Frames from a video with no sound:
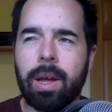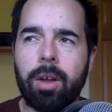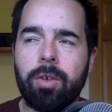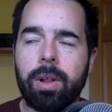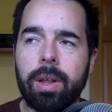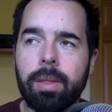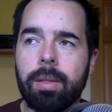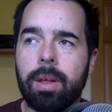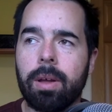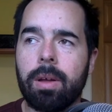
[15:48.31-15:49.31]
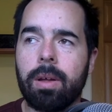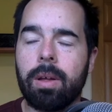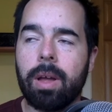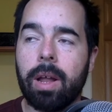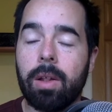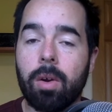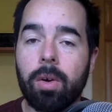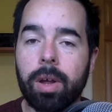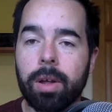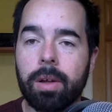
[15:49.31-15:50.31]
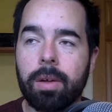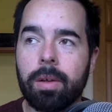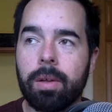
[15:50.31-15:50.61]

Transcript: actually listening and learning